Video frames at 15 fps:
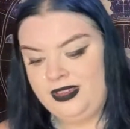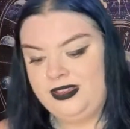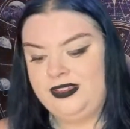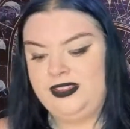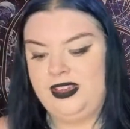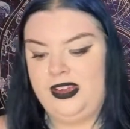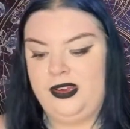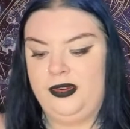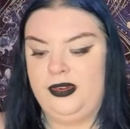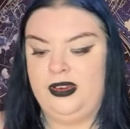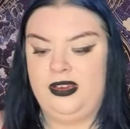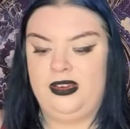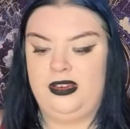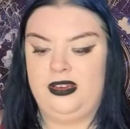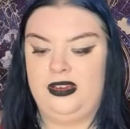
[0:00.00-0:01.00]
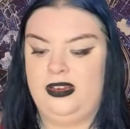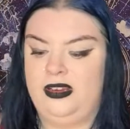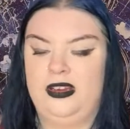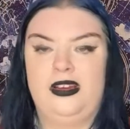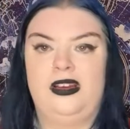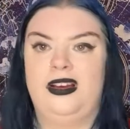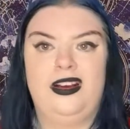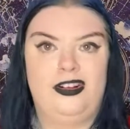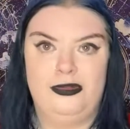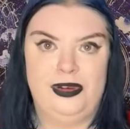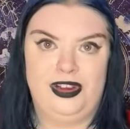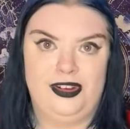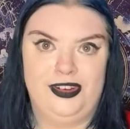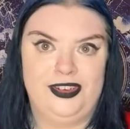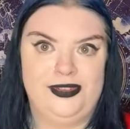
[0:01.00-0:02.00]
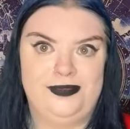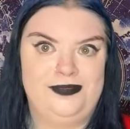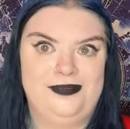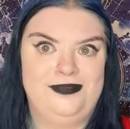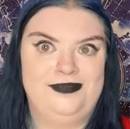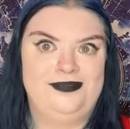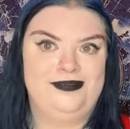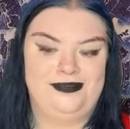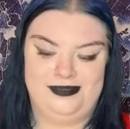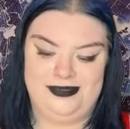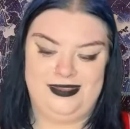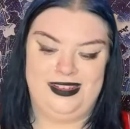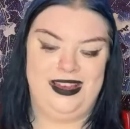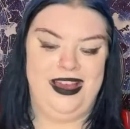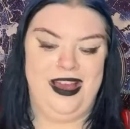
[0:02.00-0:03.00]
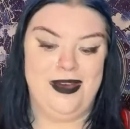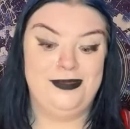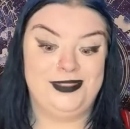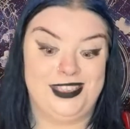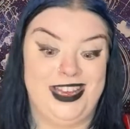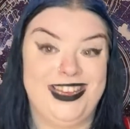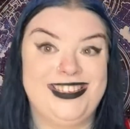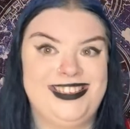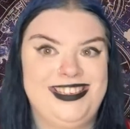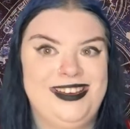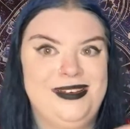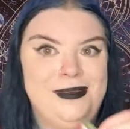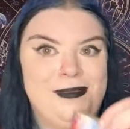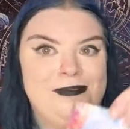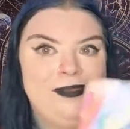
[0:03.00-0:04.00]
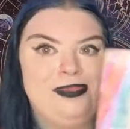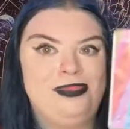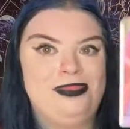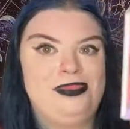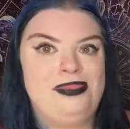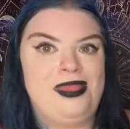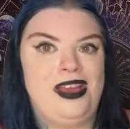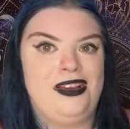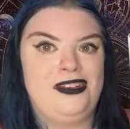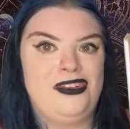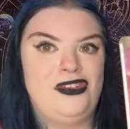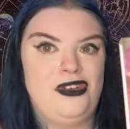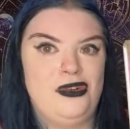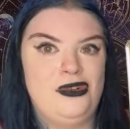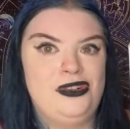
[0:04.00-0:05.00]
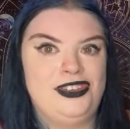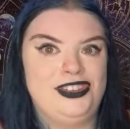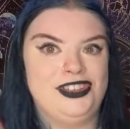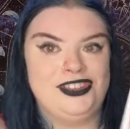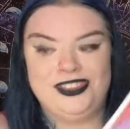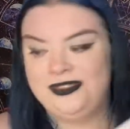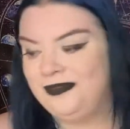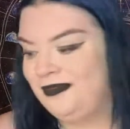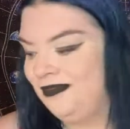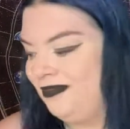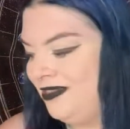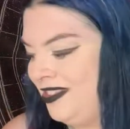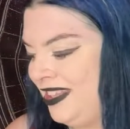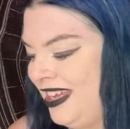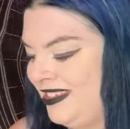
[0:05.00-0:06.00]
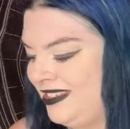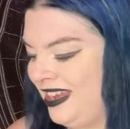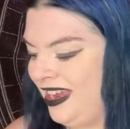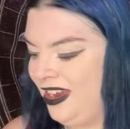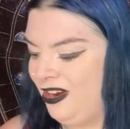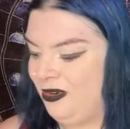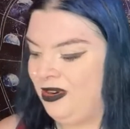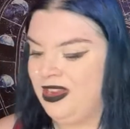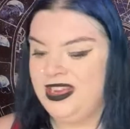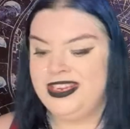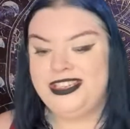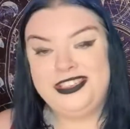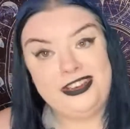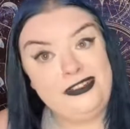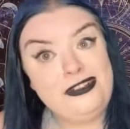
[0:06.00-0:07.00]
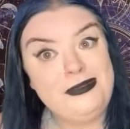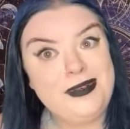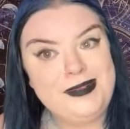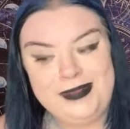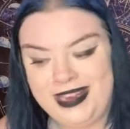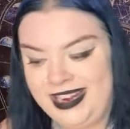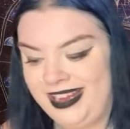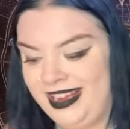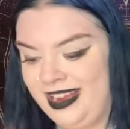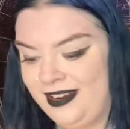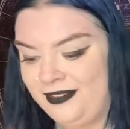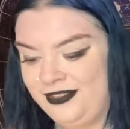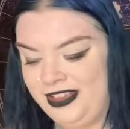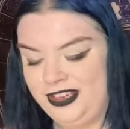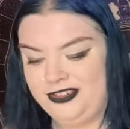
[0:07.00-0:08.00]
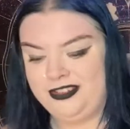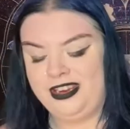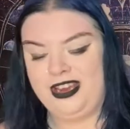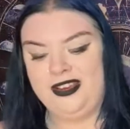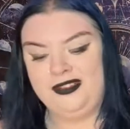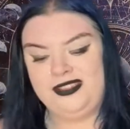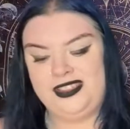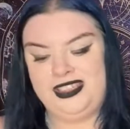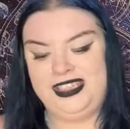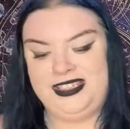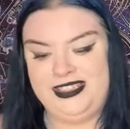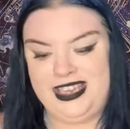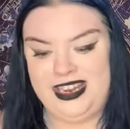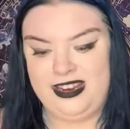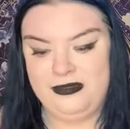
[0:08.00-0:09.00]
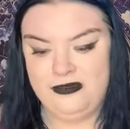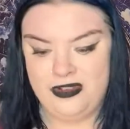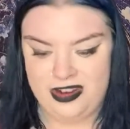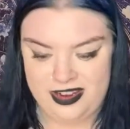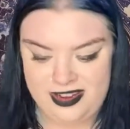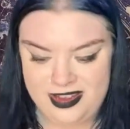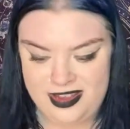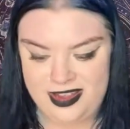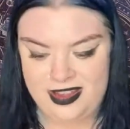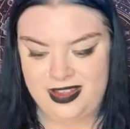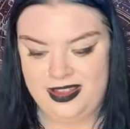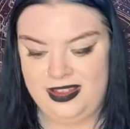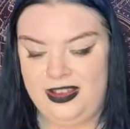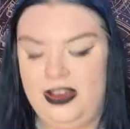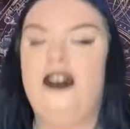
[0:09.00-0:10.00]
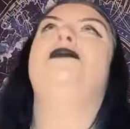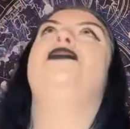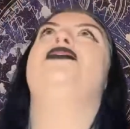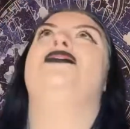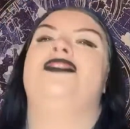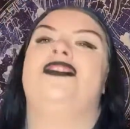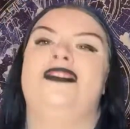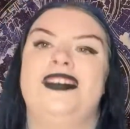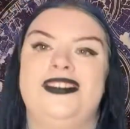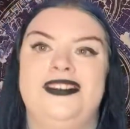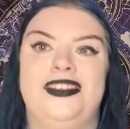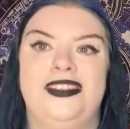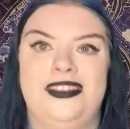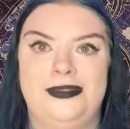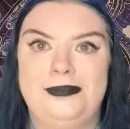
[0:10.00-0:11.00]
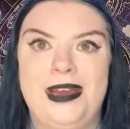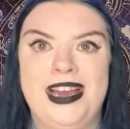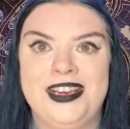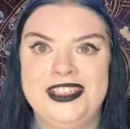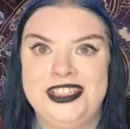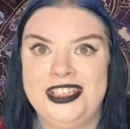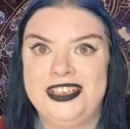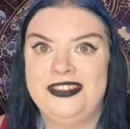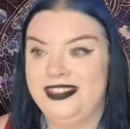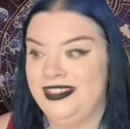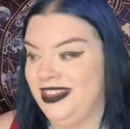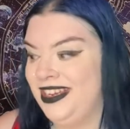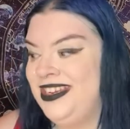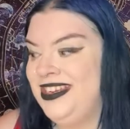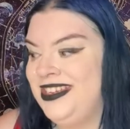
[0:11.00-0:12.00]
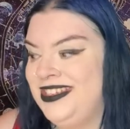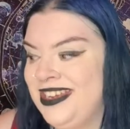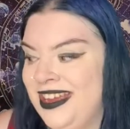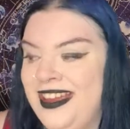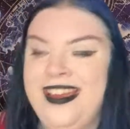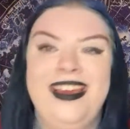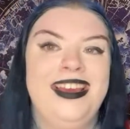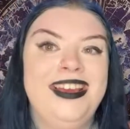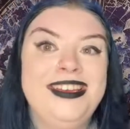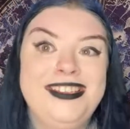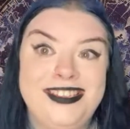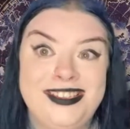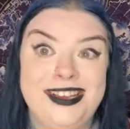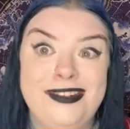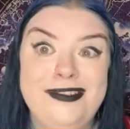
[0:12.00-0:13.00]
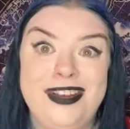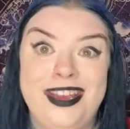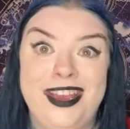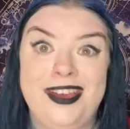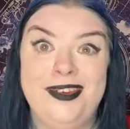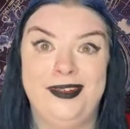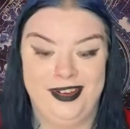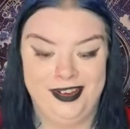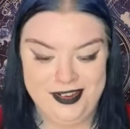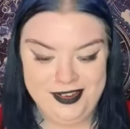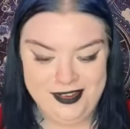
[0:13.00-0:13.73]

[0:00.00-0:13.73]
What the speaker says: So, oh my God, obsessed, gorgeous. So that's our Jungle Book palette out of the trio. So the second one, oh my God, guys, the packaging on these is so cute.